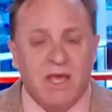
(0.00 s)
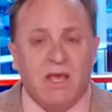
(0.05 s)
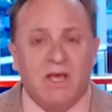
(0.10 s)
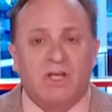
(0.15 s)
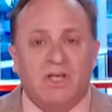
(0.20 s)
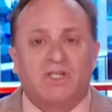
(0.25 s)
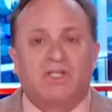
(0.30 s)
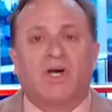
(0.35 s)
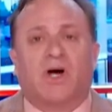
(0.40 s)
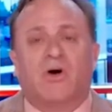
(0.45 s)

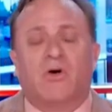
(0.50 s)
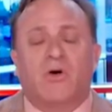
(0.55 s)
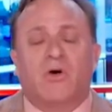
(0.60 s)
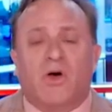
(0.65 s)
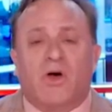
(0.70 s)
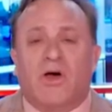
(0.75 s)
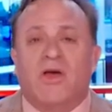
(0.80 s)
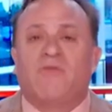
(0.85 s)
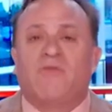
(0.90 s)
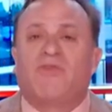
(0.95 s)
So
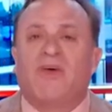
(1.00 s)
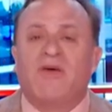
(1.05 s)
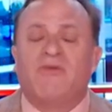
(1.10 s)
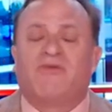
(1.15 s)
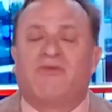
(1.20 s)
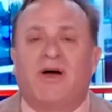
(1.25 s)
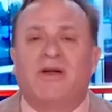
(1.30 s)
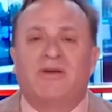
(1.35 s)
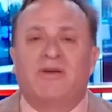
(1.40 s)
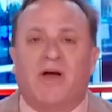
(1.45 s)
if they
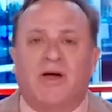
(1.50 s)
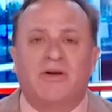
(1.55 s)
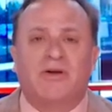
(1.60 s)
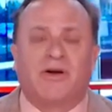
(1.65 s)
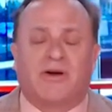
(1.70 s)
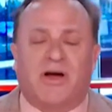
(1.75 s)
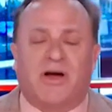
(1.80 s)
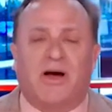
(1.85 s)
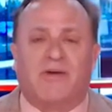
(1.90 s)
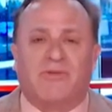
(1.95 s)
fund
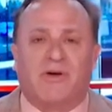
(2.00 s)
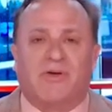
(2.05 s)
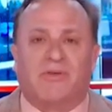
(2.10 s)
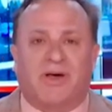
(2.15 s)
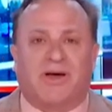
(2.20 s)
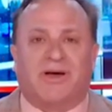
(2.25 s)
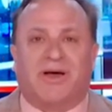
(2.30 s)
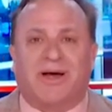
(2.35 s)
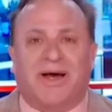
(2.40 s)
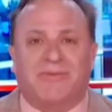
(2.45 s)
undercover
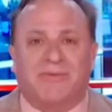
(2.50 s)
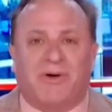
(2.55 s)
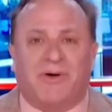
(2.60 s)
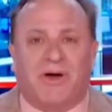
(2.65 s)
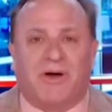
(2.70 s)
the uh,